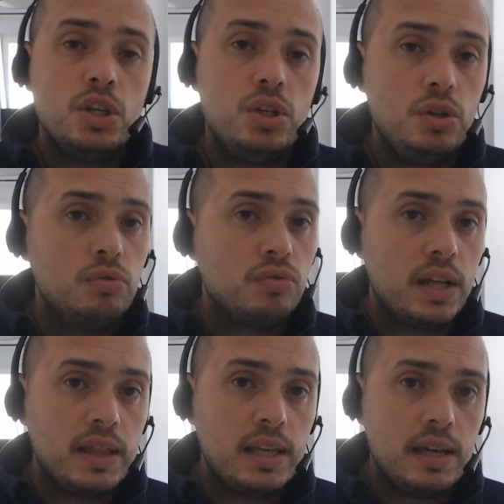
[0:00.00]
You
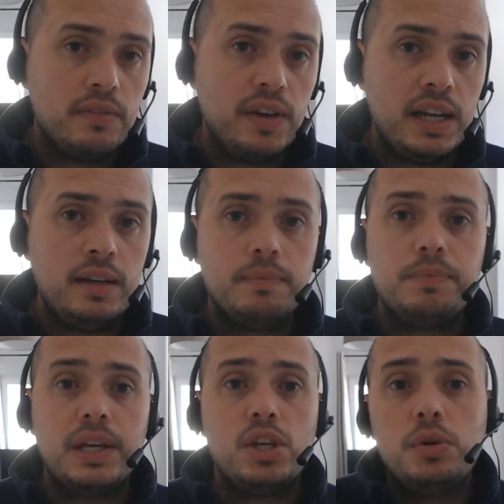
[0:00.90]
run the event.
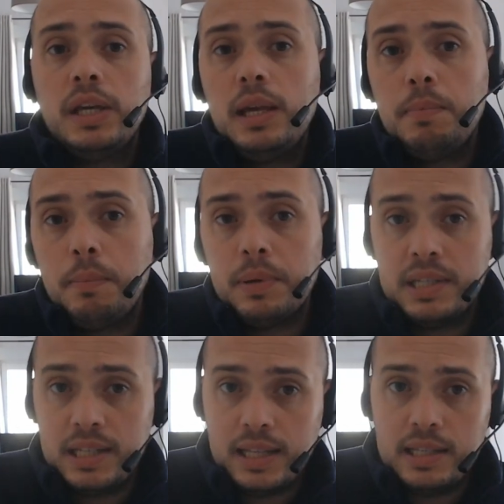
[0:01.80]
You keep a
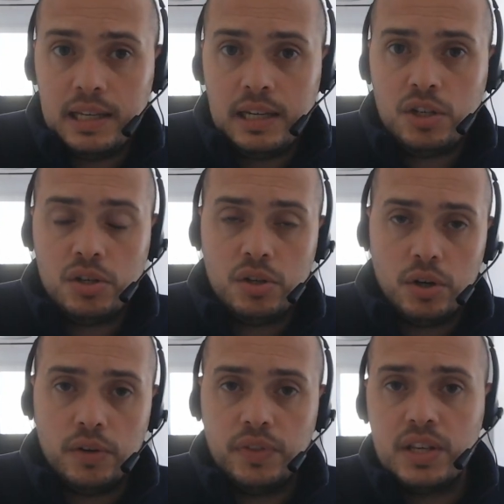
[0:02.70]
percentage
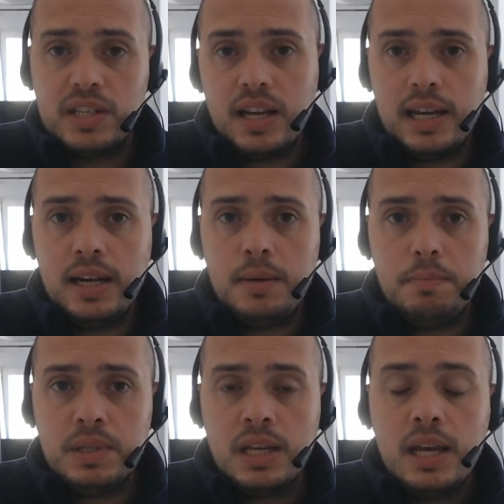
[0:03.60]
of the
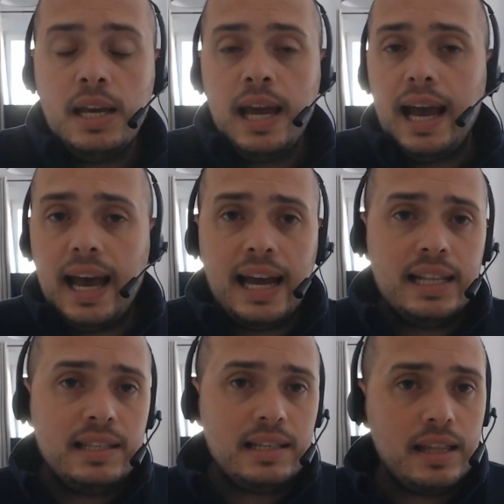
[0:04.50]
sign-ups,
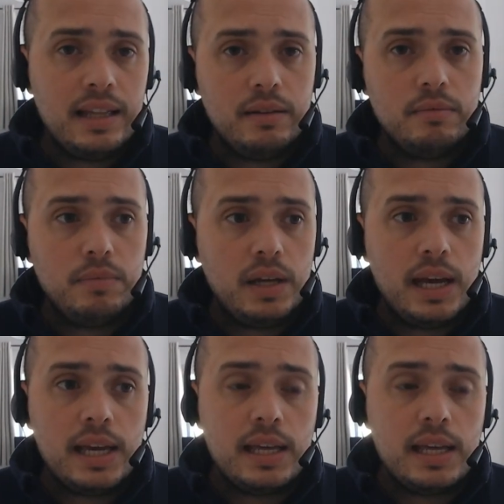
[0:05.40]
and a,